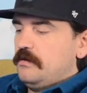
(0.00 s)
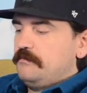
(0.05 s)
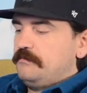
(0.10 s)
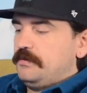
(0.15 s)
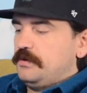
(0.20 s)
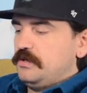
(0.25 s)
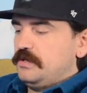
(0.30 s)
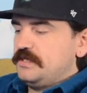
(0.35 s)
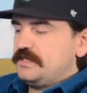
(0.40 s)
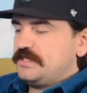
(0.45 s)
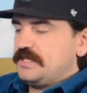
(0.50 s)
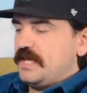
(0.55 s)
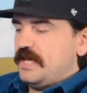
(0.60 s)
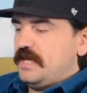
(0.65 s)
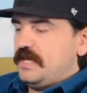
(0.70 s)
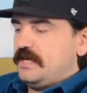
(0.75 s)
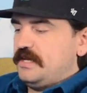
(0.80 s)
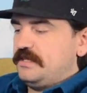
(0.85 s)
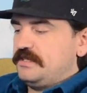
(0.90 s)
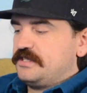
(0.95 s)
Pull his
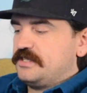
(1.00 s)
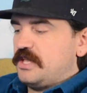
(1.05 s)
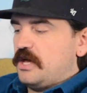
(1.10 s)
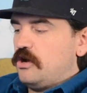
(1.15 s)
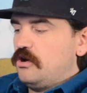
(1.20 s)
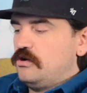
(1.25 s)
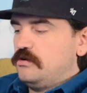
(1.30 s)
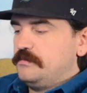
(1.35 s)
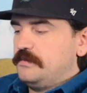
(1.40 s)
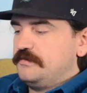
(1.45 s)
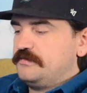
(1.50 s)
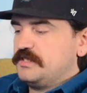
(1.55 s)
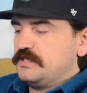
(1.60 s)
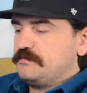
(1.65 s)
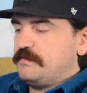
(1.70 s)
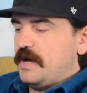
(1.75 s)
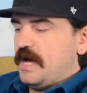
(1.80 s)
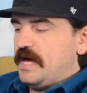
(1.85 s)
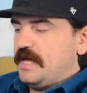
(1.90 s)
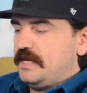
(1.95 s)
head into the home of his
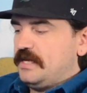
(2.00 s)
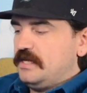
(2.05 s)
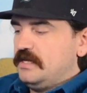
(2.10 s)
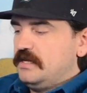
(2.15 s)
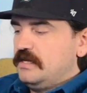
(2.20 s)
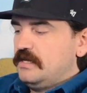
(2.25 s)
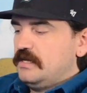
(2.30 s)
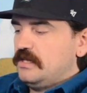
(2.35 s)
body.